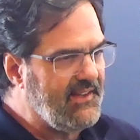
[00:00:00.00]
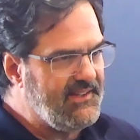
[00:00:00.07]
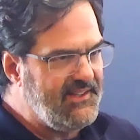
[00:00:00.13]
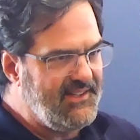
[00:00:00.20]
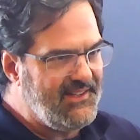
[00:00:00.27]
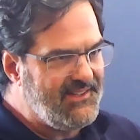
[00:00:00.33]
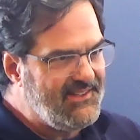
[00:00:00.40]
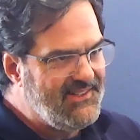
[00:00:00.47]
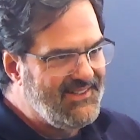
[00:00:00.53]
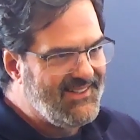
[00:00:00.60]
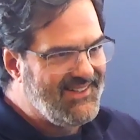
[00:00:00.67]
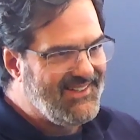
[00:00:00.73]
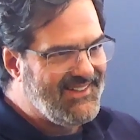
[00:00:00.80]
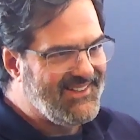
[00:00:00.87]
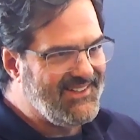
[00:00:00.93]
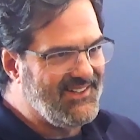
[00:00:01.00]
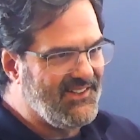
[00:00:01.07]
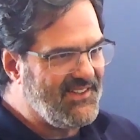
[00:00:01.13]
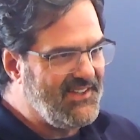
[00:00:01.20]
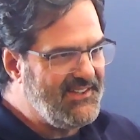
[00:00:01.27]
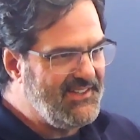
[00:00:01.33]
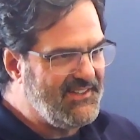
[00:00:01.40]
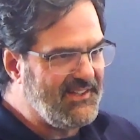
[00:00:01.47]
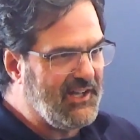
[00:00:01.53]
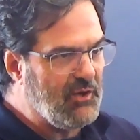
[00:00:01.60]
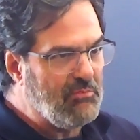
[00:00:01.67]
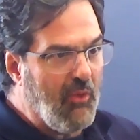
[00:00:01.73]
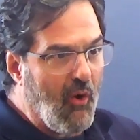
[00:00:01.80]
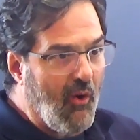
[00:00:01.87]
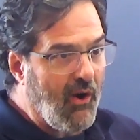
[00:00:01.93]
they need to
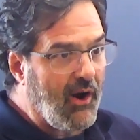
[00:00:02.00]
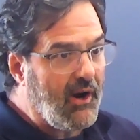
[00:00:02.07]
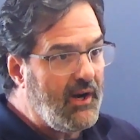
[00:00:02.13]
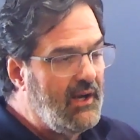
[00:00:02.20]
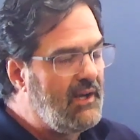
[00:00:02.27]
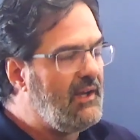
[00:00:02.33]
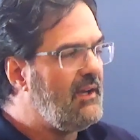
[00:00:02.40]
get more.